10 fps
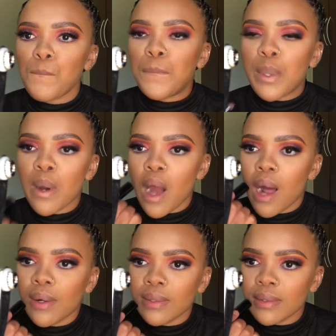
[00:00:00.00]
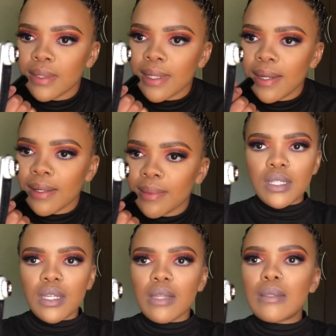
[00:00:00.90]
brown color
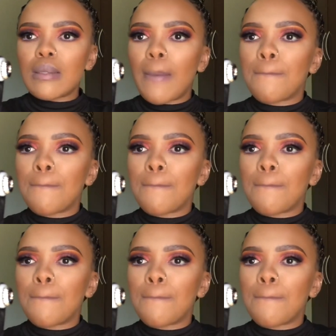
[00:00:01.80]
scent.